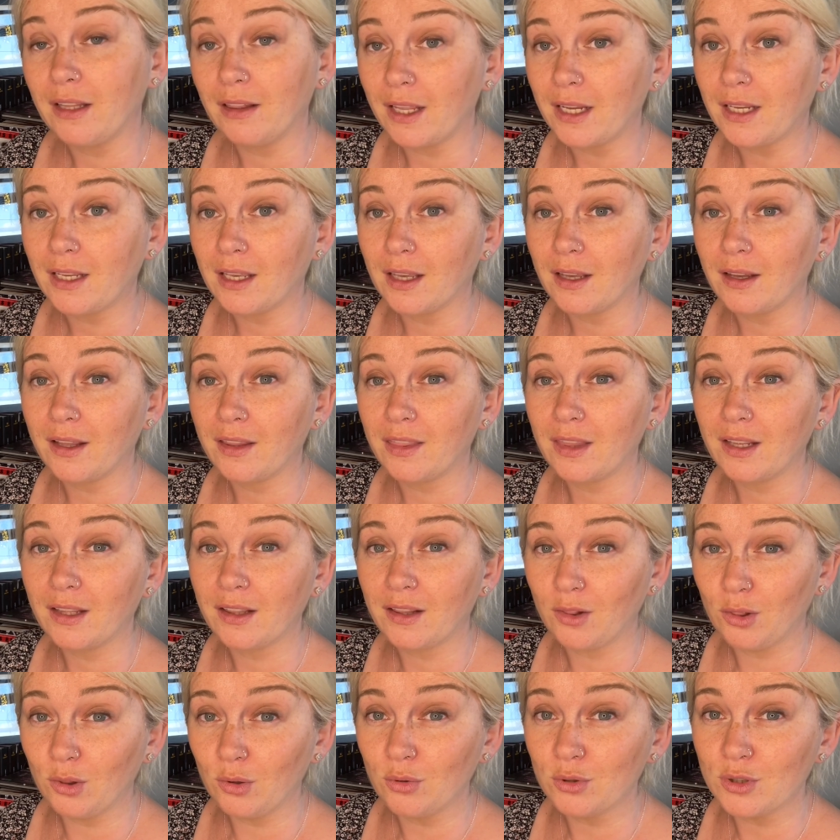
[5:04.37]
like it. I think
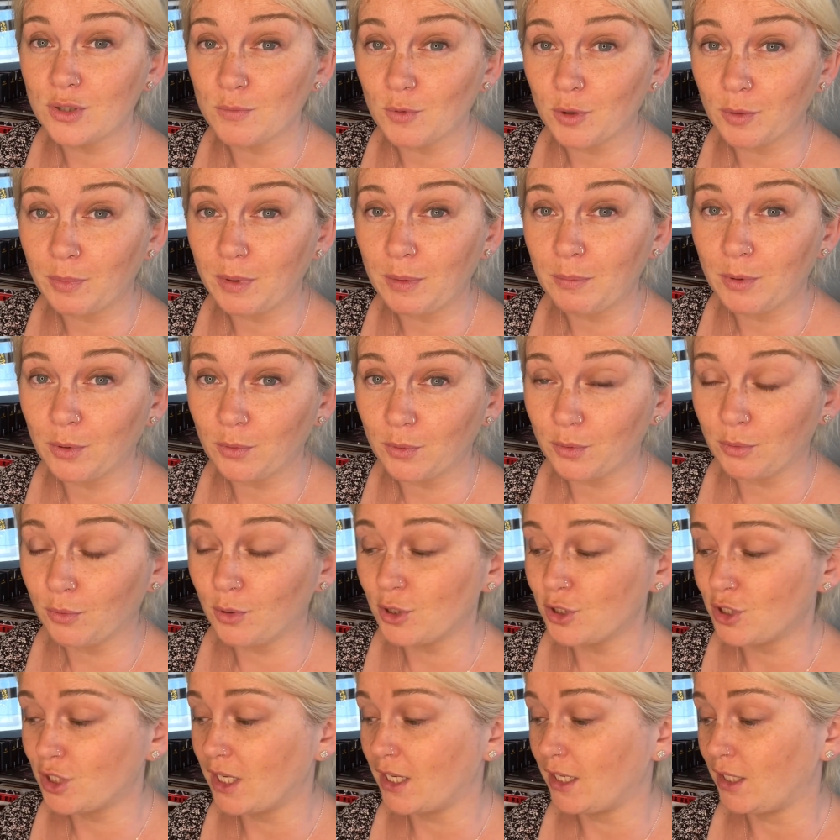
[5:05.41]
loads more people would
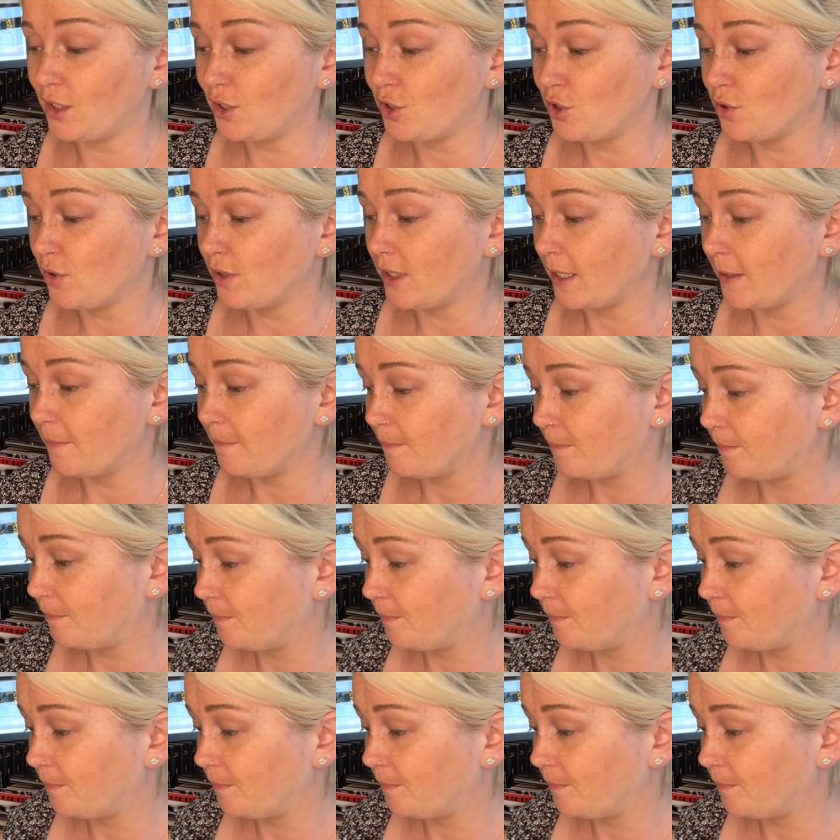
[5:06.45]
watch it and enjoy it.